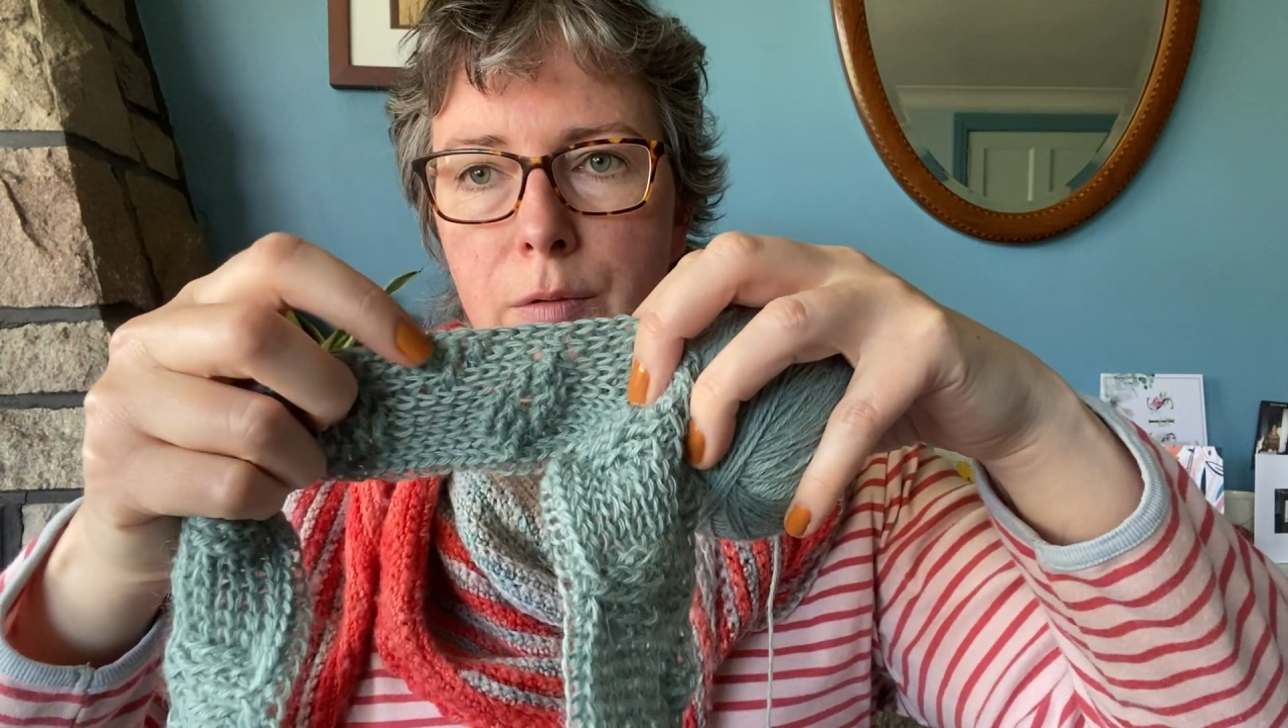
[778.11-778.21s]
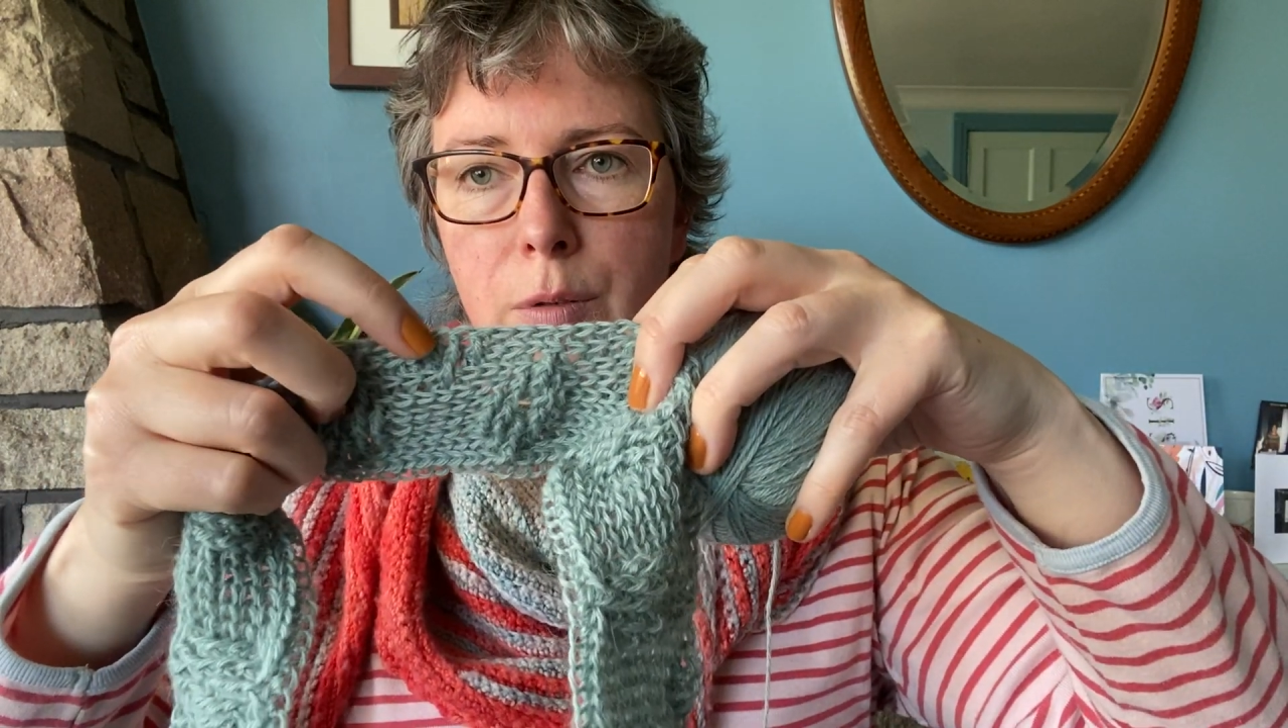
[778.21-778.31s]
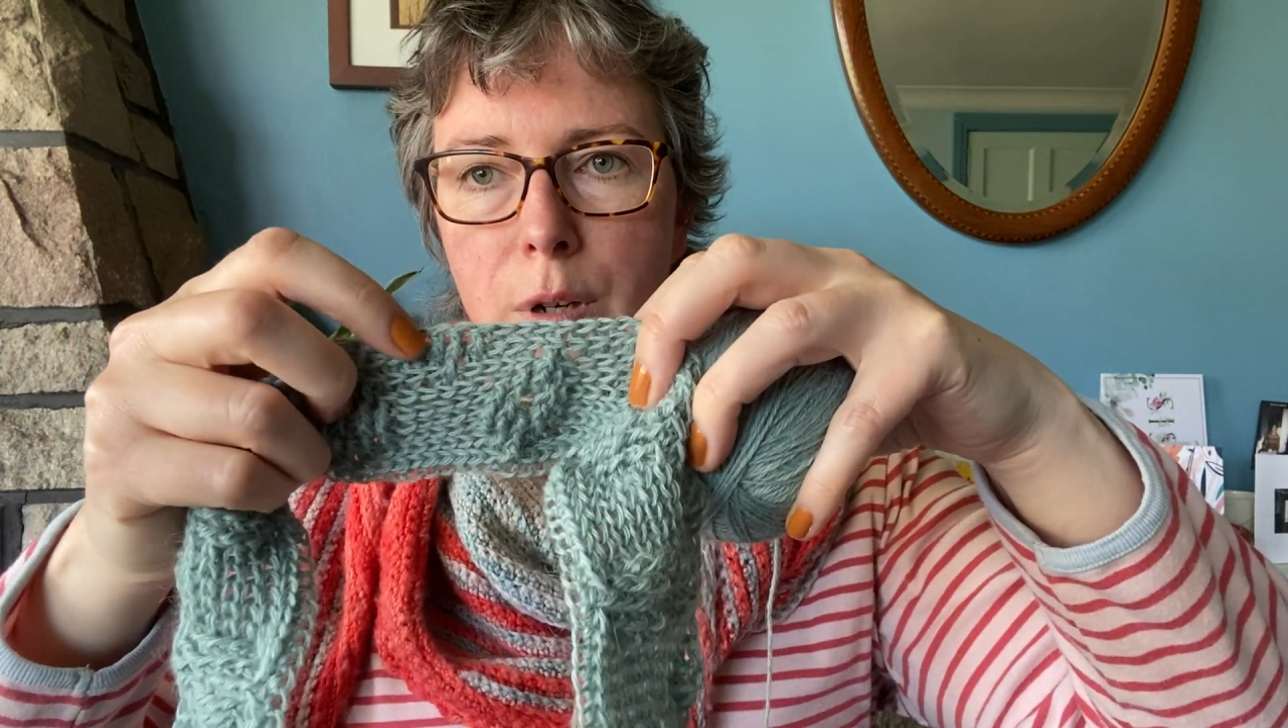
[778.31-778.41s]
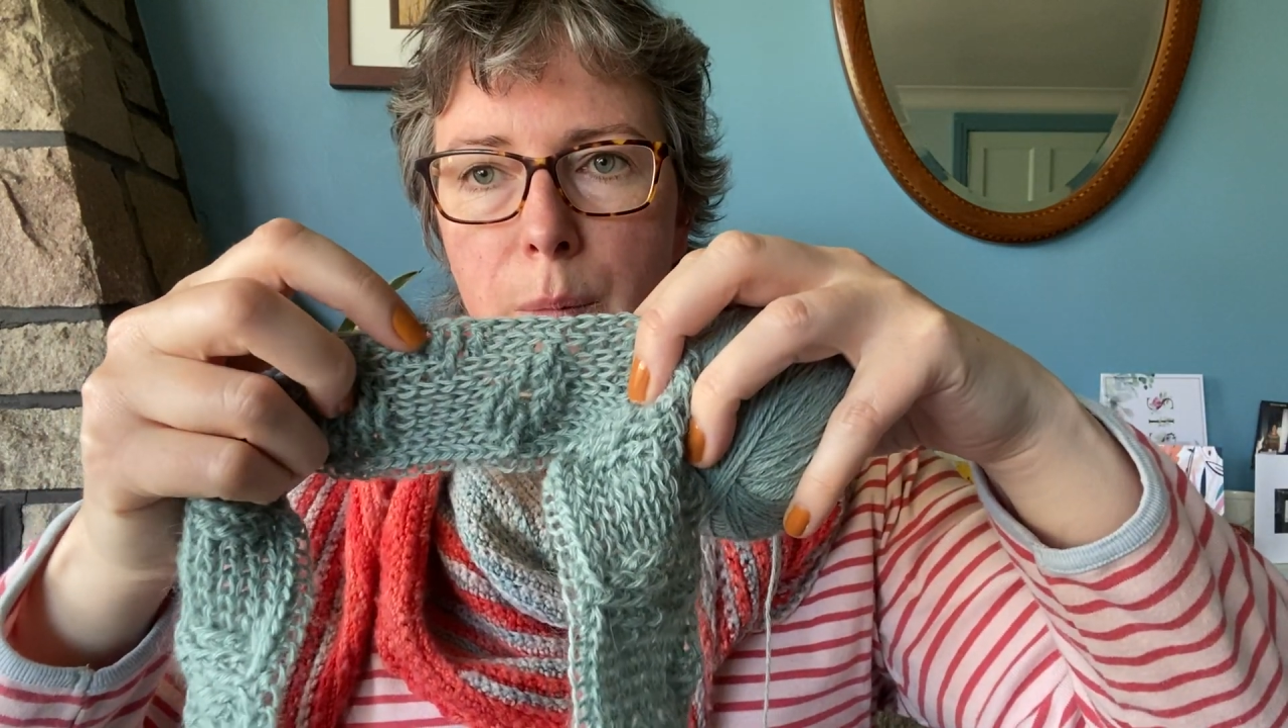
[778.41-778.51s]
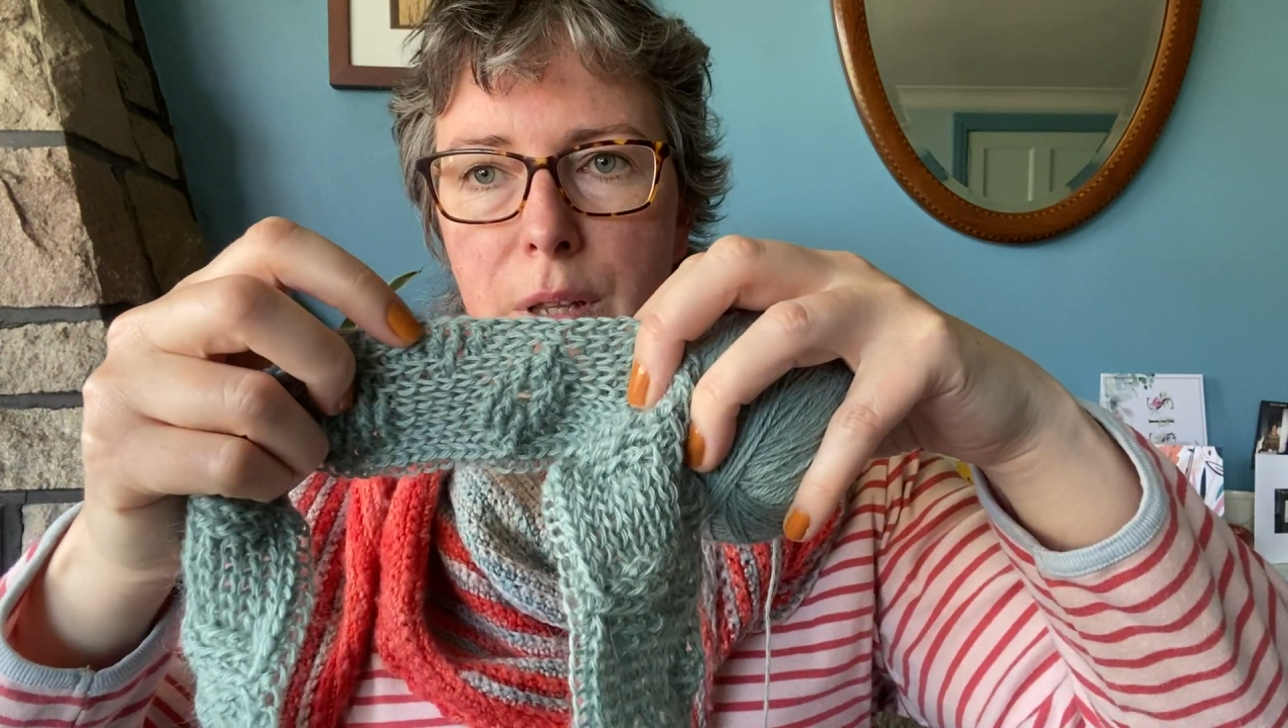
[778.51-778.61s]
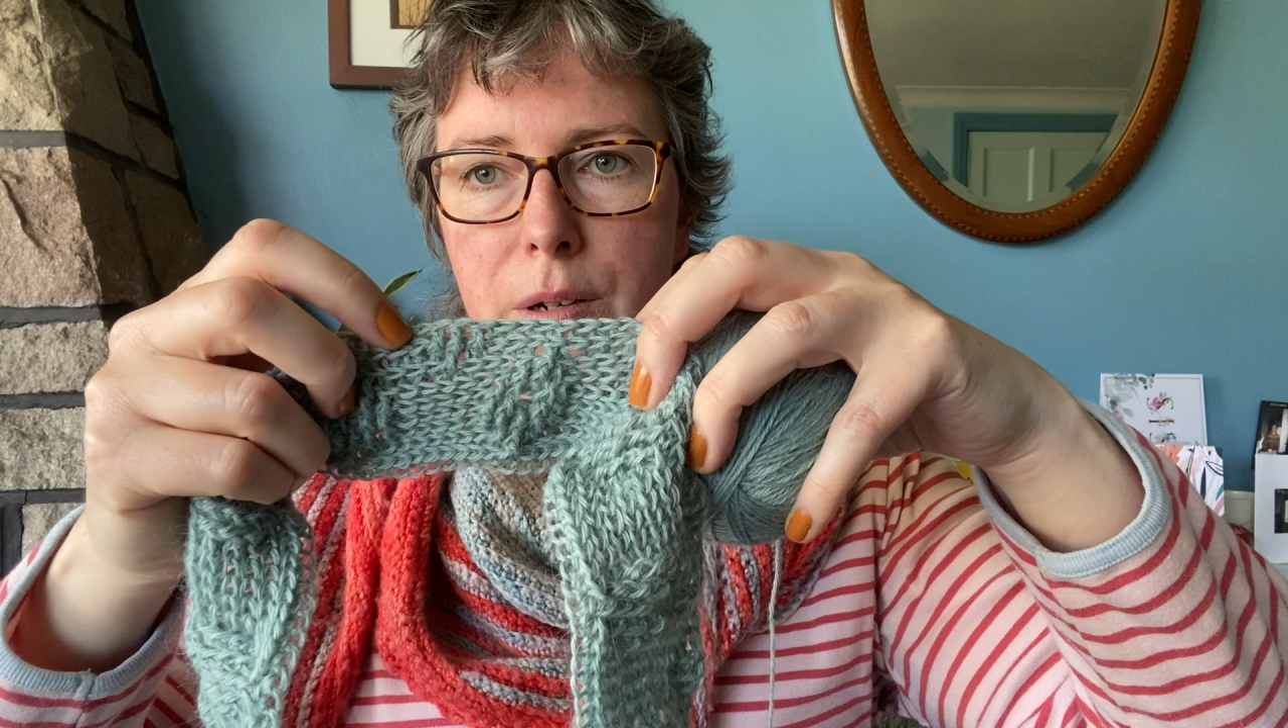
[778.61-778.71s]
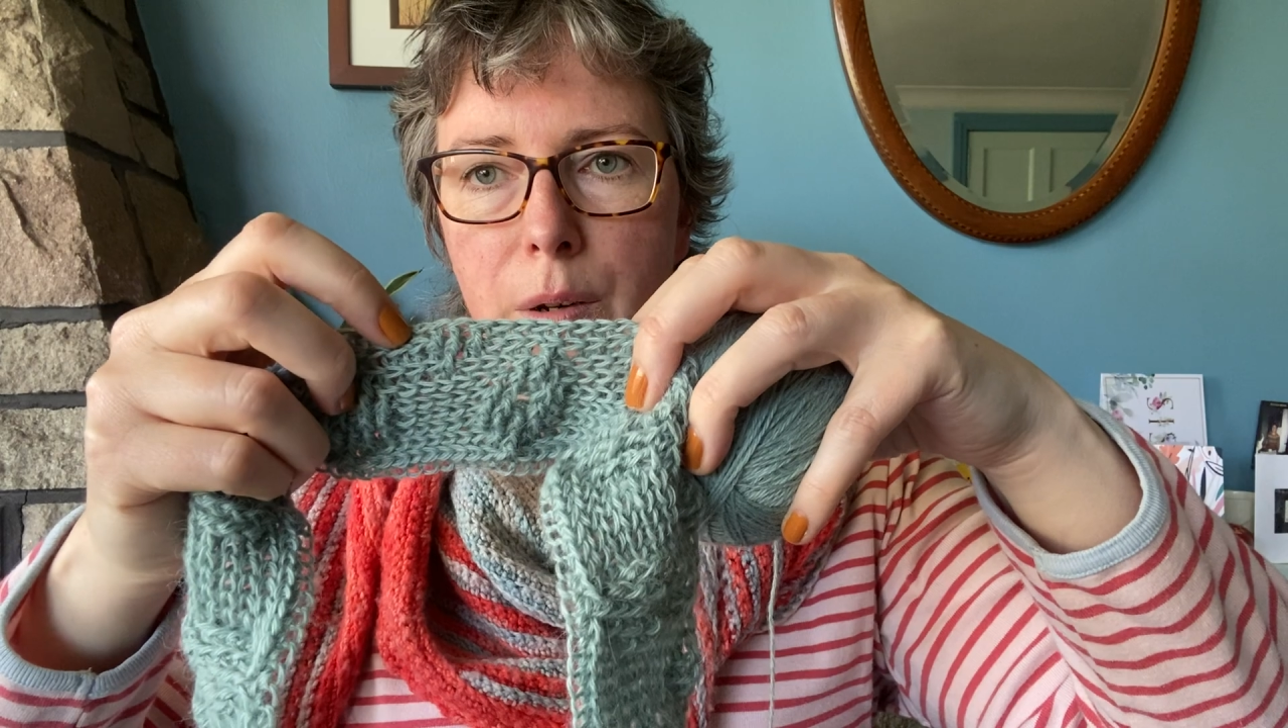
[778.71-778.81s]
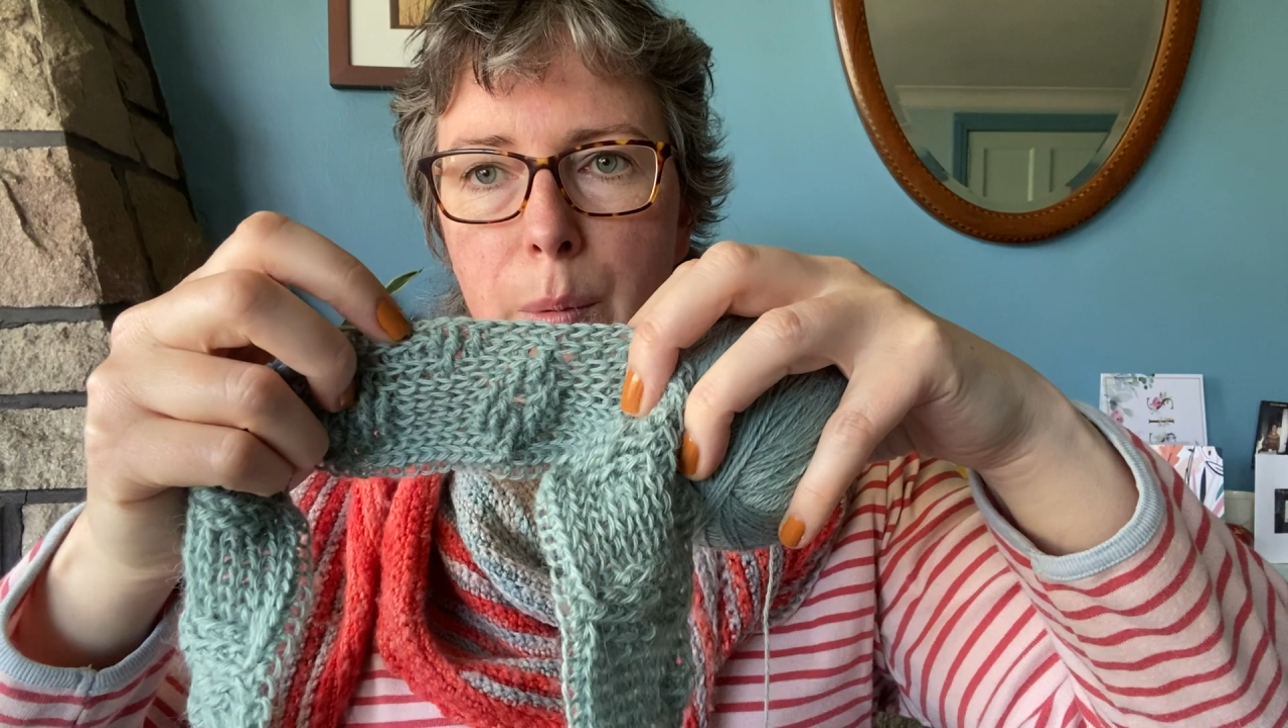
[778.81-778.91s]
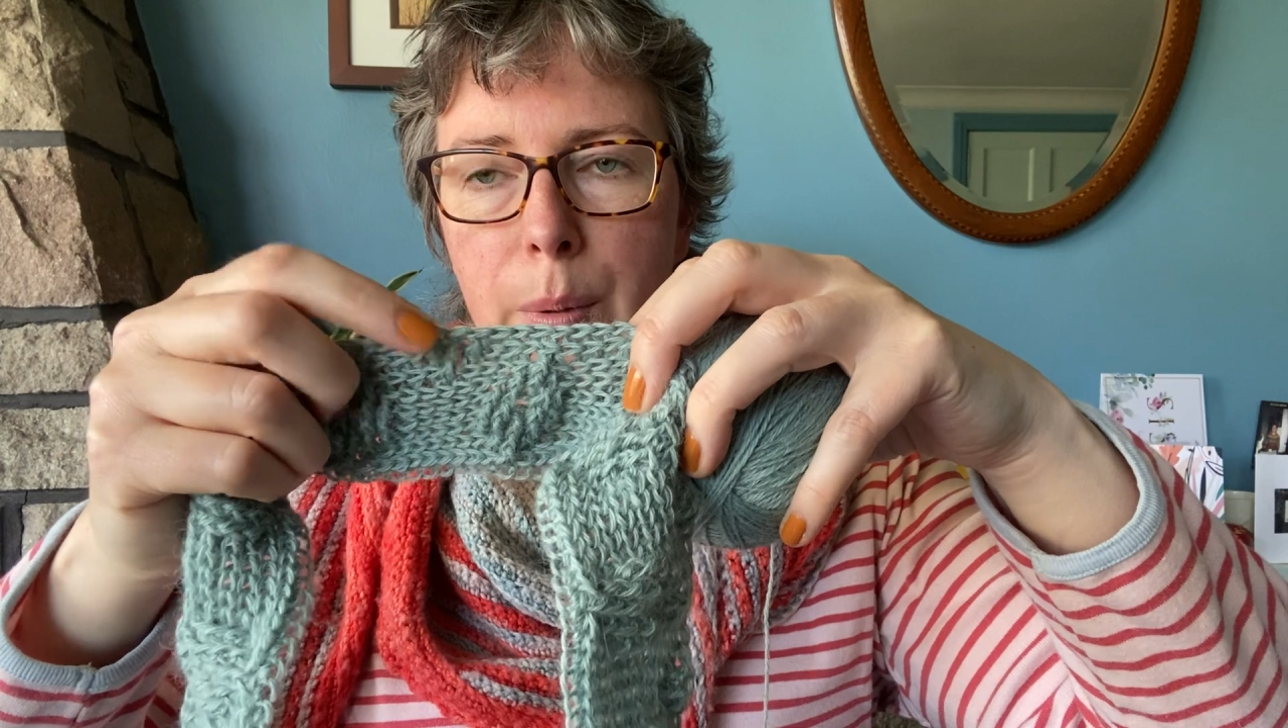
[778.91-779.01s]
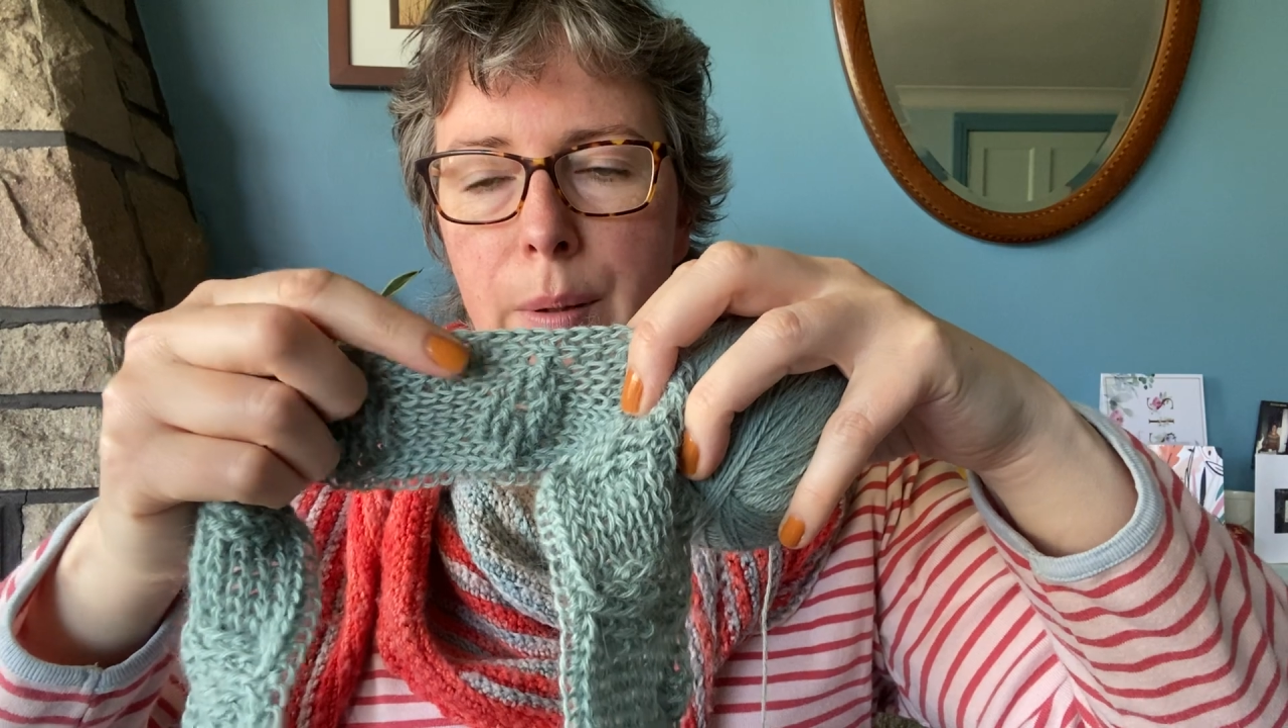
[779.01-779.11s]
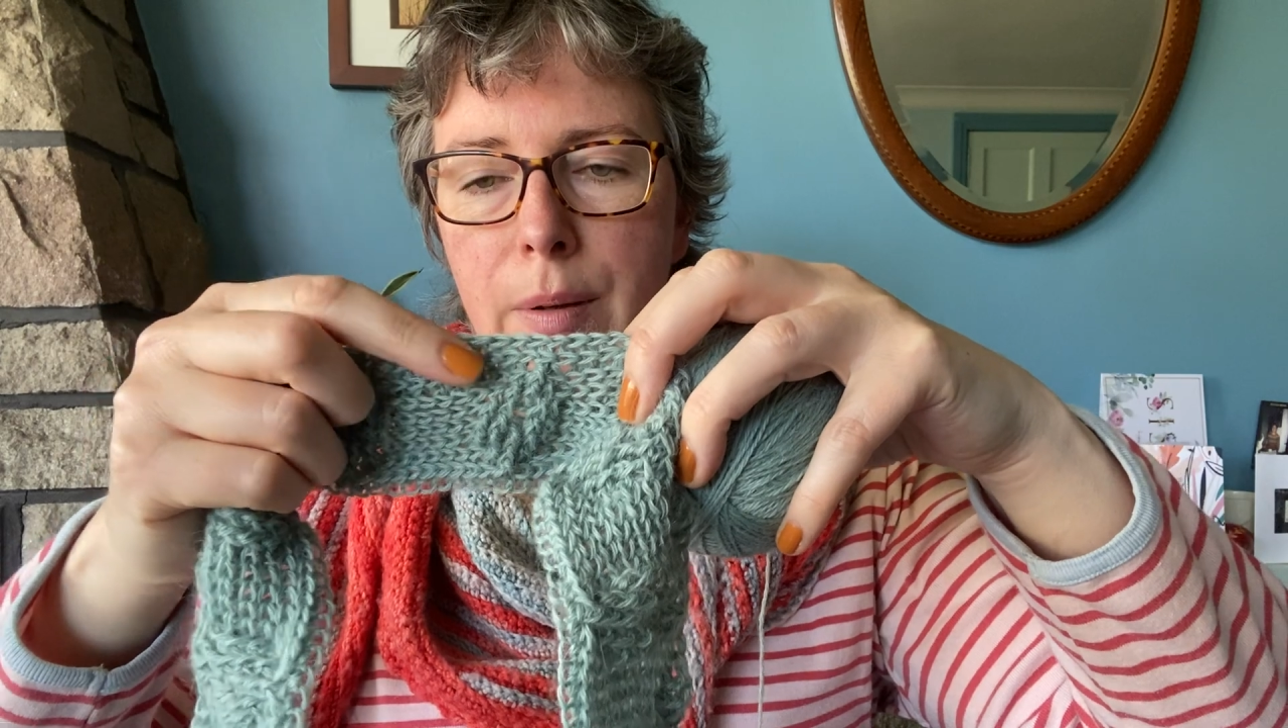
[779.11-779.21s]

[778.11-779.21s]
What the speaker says: form at the top.